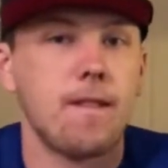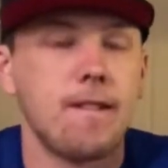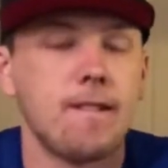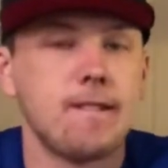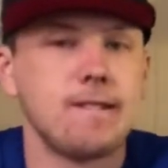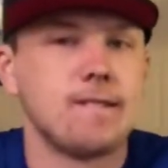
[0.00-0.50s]

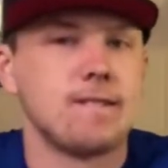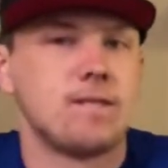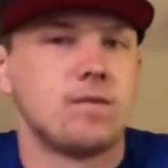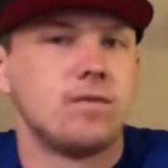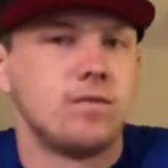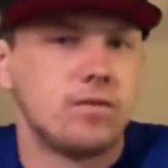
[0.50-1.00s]

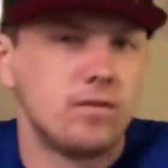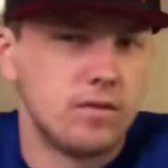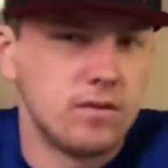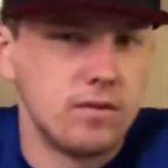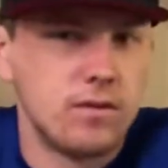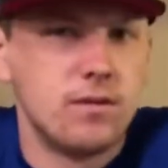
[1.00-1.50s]

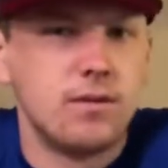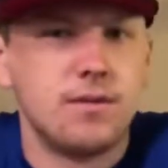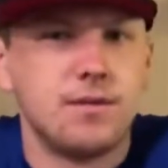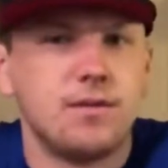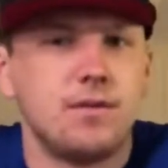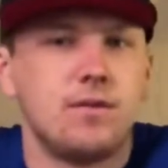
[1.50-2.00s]

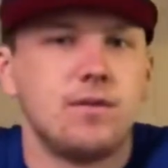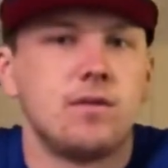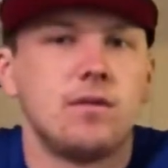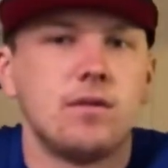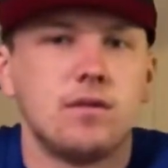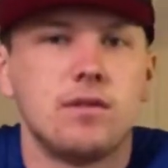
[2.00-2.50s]

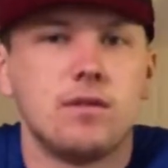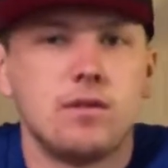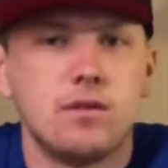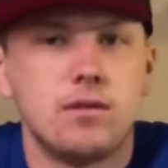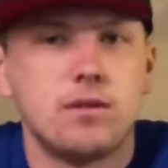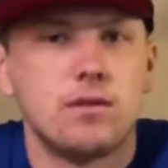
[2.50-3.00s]

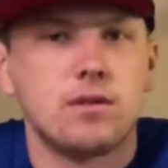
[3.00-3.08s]
No words are spoken by the person on screen.